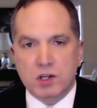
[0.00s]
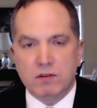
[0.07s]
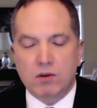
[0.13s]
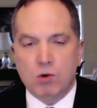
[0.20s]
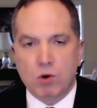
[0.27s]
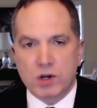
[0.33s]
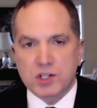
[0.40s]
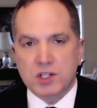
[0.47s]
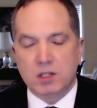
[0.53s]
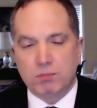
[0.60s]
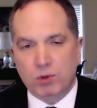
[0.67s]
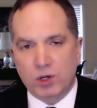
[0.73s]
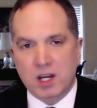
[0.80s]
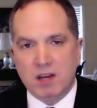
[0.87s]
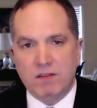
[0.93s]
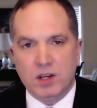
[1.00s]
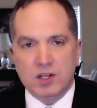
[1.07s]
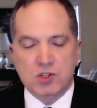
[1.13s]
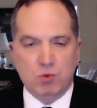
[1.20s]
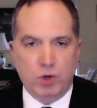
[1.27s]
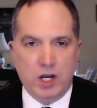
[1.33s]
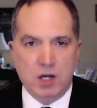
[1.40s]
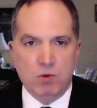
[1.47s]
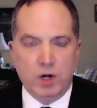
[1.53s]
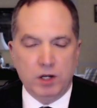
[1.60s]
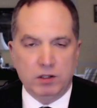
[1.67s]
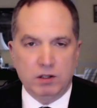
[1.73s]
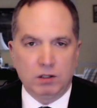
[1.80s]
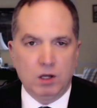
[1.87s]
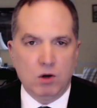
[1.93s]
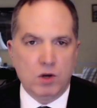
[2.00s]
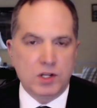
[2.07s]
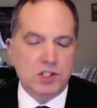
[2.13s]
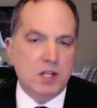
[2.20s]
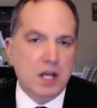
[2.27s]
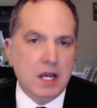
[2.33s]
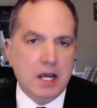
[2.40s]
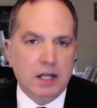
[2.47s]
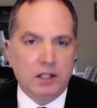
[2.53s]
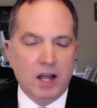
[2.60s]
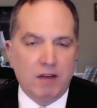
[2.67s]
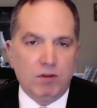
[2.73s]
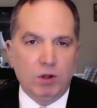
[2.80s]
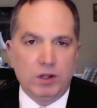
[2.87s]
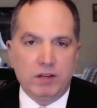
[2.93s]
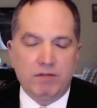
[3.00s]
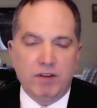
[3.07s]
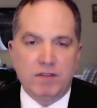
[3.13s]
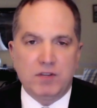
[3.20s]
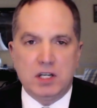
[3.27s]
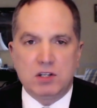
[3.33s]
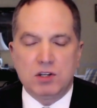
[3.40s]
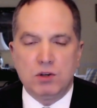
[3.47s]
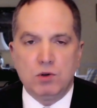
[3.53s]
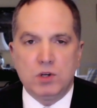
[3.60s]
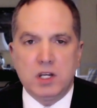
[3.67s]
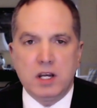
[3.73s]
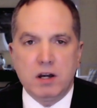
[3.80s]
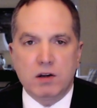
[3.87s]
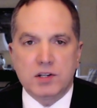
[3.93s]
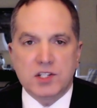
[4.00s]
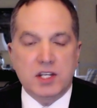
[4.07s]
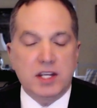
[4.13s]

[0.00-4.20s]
And of course, in the previous read, we're at the lowest level in 52 years.